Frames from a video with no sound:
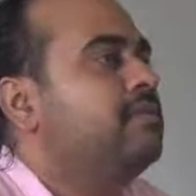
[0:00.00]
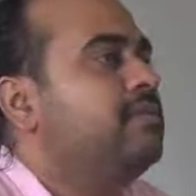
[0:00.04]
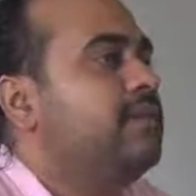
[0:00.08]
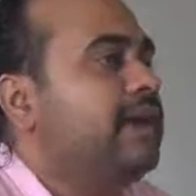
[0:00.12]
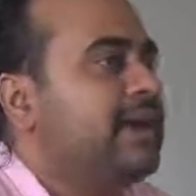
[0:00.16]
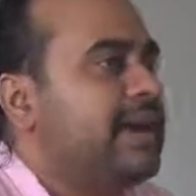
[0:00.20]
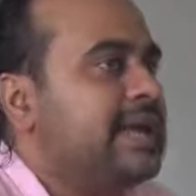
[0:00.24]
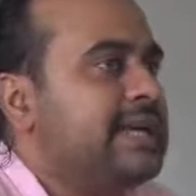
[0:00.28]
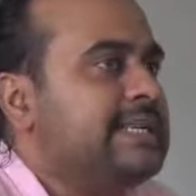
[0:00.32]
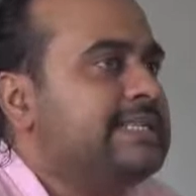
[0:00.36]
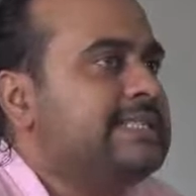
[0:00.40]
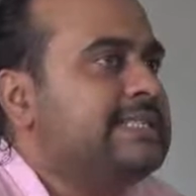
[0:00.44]

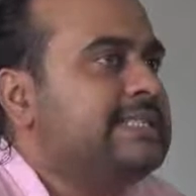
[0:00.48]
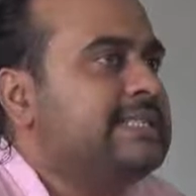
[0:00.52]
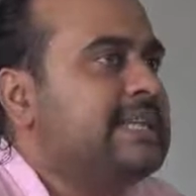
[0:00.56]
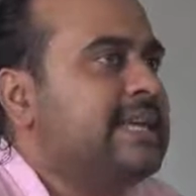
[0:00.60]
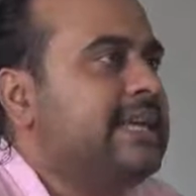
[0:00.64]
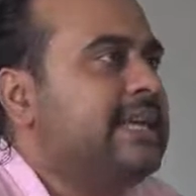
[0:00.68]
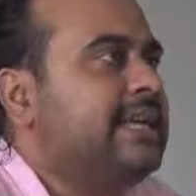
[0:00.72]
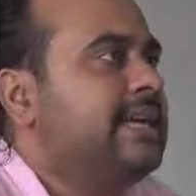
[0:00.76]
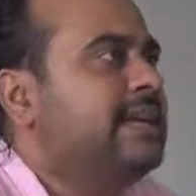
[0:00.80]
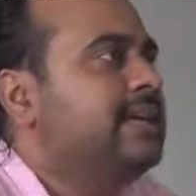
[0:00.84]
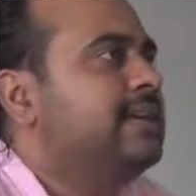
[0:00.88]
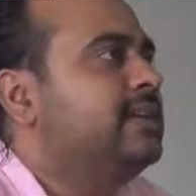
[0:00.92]
when I
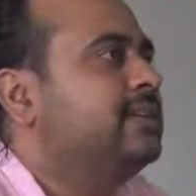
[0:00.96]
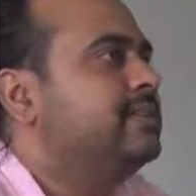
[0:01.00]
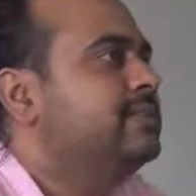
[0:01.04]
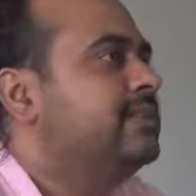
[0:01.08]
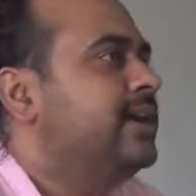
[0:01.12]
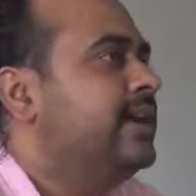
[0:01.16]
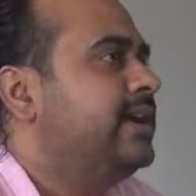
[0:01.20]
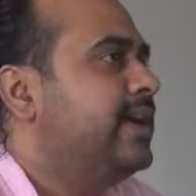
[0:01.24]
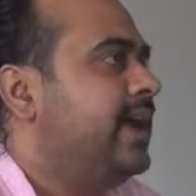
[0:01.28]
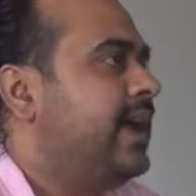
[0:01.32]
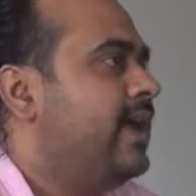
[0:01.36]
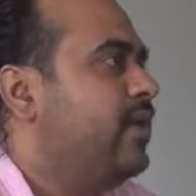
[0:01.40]
say
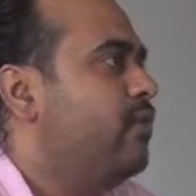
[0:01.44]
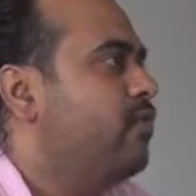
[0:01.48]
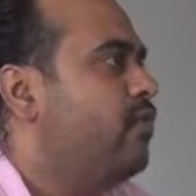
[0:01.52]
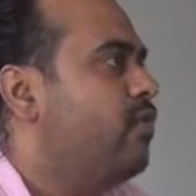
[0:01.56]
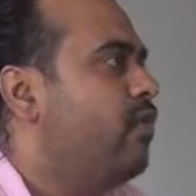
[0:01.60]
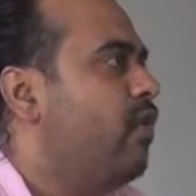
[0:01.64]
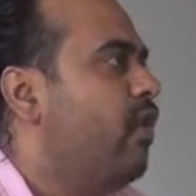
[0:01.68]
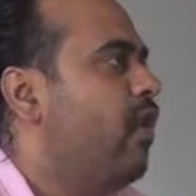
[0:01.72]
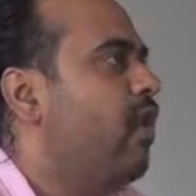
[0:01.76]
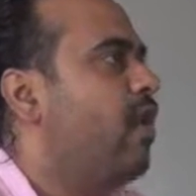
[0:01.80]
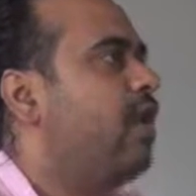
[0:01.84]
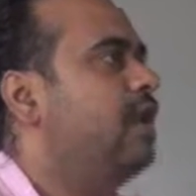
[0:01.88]
that
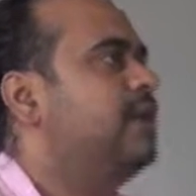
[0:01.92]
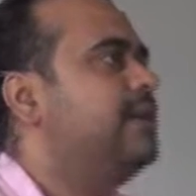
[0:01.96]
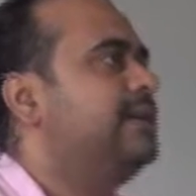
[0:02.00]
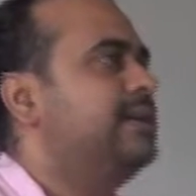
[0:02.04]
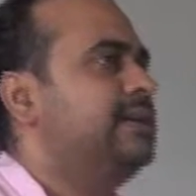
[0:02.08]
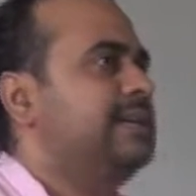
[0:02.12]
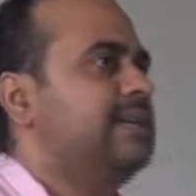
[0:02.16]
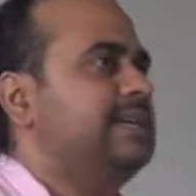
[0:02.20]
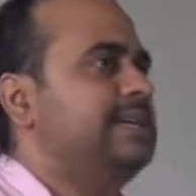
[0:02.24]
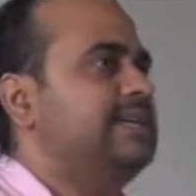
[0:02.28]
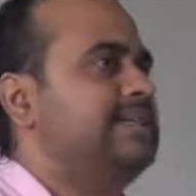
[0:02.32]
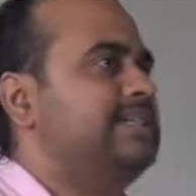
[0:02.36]
I
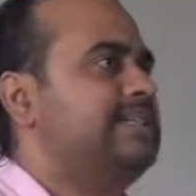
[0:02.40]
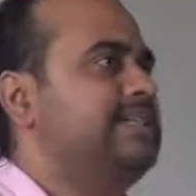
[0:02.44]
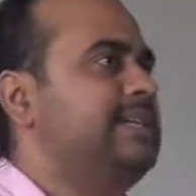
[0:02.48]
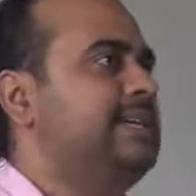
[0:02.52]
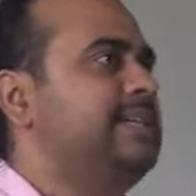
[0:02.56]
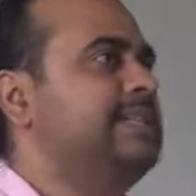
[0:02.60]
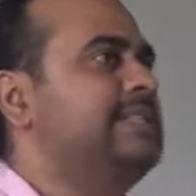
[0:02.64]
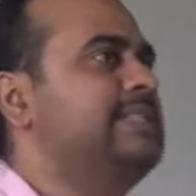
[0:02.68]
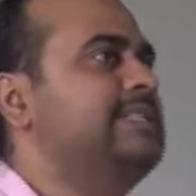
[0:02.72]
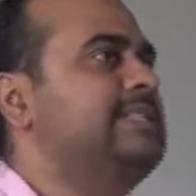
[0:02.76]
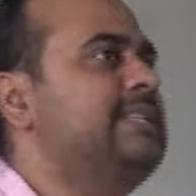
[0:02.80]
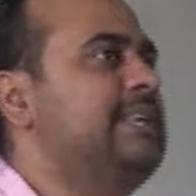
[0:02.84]
want
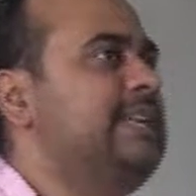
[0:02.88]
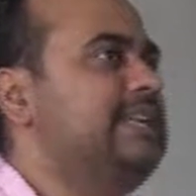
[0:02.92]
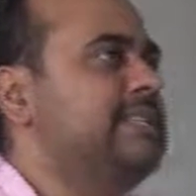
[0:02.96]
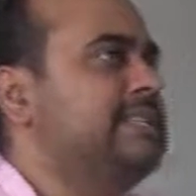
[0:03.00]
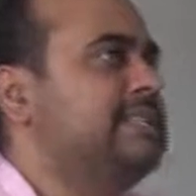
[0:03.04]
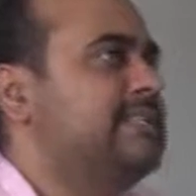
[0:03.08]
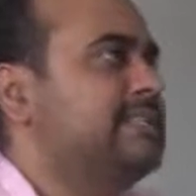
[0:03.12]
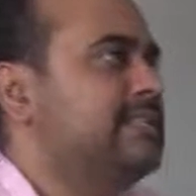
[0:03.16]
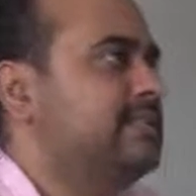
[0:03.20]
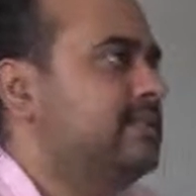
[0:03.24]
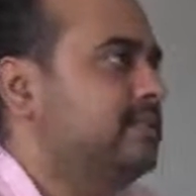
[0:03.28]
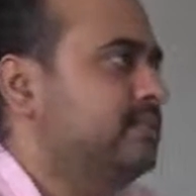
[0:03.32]

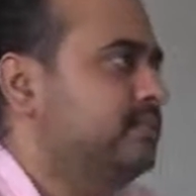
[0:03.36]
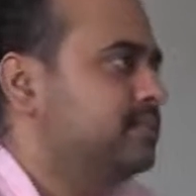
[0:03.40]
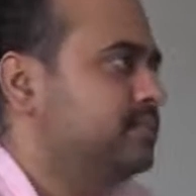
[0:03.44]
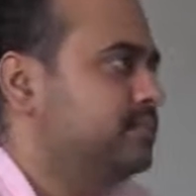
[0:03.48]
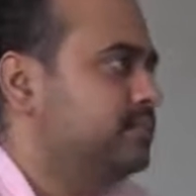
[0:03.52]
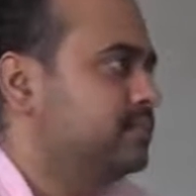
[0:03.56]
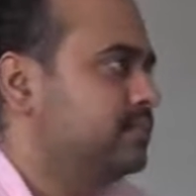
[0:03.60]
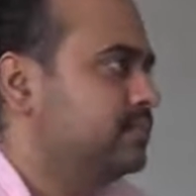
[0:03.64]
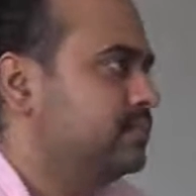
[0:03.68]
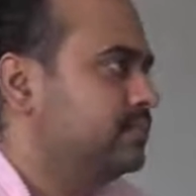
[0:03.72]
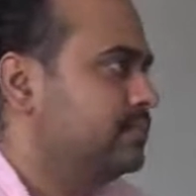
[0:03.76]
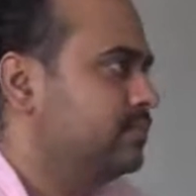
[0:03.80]
success,
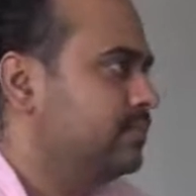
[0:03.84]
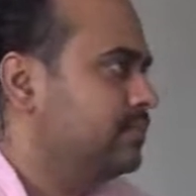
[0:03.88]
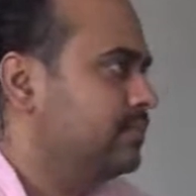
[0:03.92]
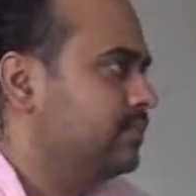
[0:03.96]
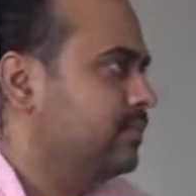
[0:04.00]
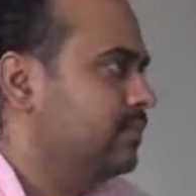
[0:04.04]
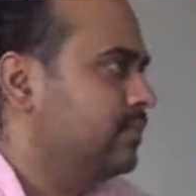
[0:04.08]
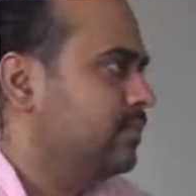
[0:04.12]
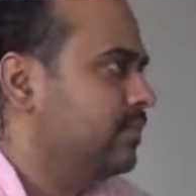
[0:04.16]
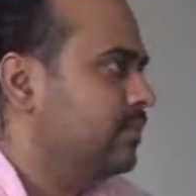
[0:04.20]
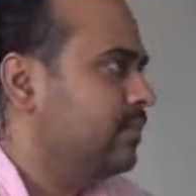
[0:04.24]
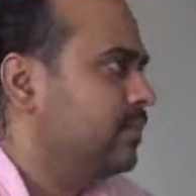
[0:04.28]

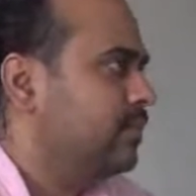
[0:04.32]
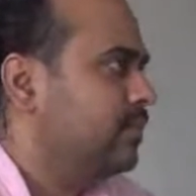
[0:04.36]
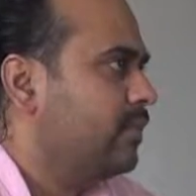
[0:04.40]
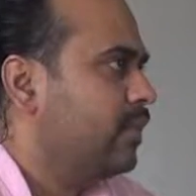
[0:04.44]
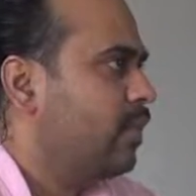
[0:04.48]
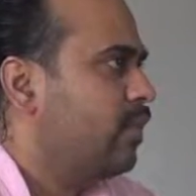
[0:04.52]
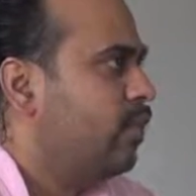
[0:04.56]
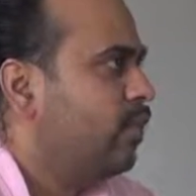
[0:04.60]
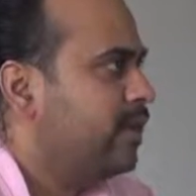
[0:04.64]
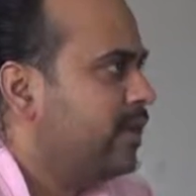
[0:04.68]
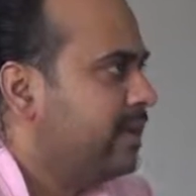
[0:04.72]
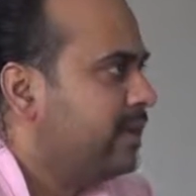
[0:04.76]

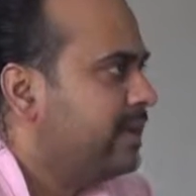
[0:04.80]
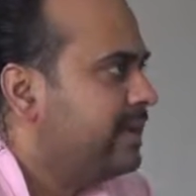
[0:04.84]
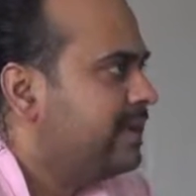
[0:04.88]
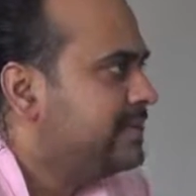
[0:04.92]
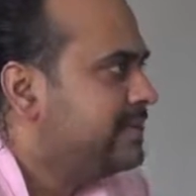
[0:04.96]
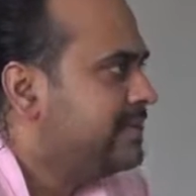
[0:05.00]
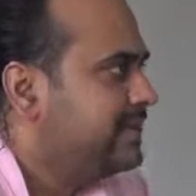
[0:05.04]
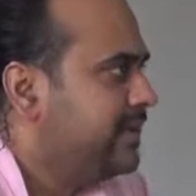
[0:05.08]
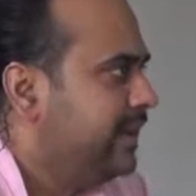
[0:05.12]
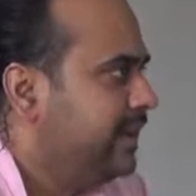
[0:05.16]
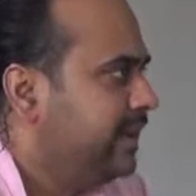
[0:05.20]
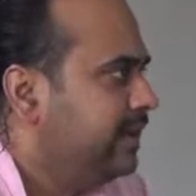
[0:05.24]
what am
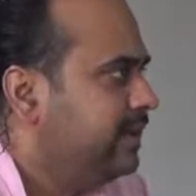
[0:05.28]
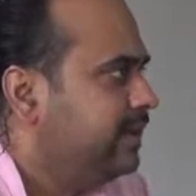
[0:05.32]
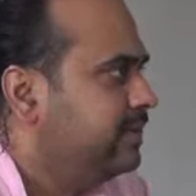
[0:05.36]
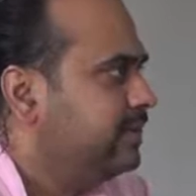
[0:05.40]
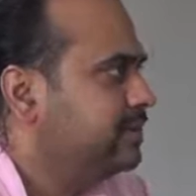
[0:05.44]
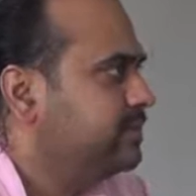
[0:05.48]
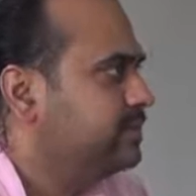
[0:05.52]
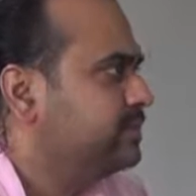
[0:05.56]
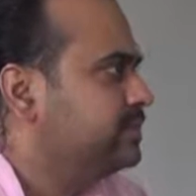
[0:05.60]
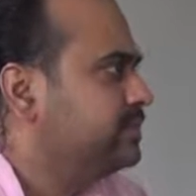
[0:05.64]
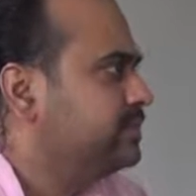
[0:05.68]
I saying?